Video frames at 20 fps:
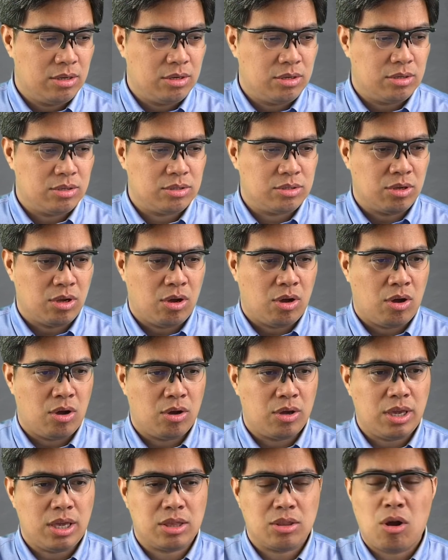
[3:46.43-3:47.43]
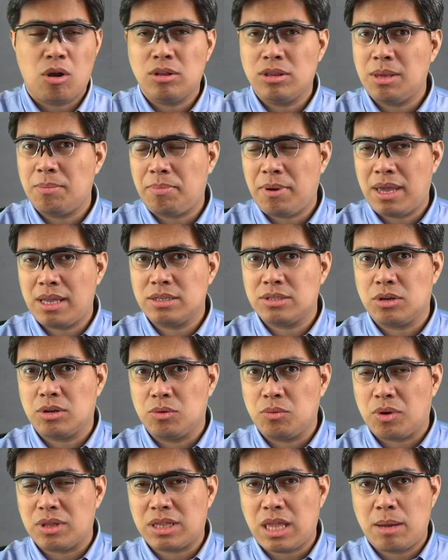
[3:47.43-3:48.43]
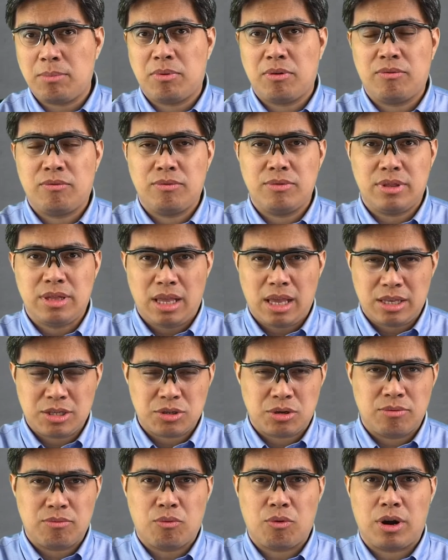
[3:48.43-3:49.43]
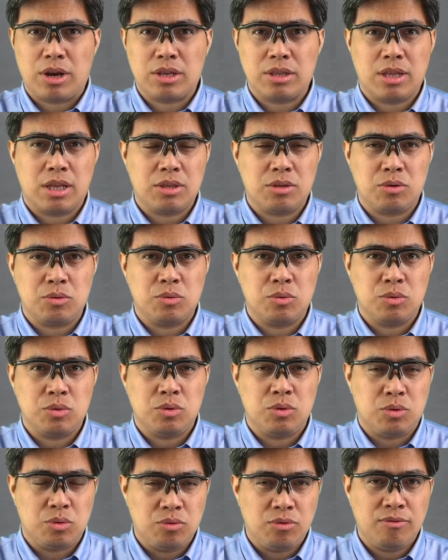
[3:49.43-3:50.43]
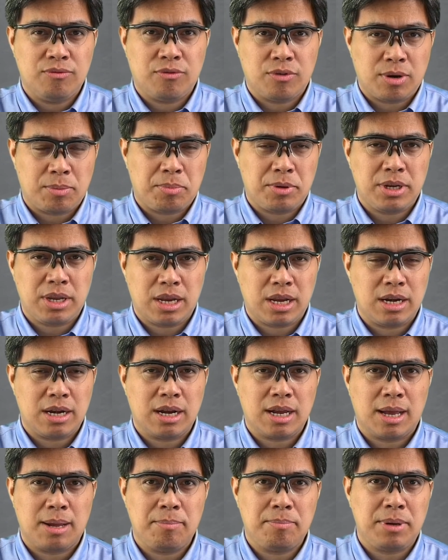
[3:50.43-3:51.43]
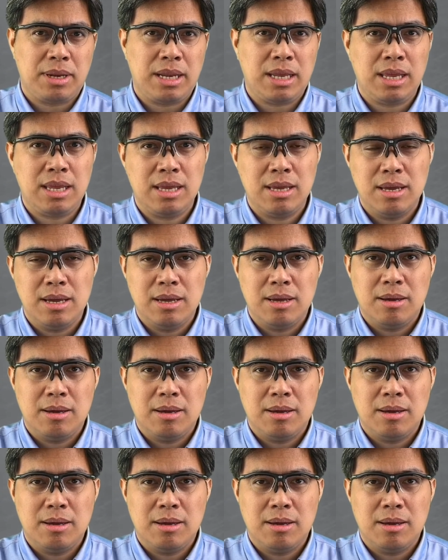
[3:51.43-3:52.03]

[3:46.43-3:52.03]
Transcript: So it all depends on what type of nature of work that you do for a particular company.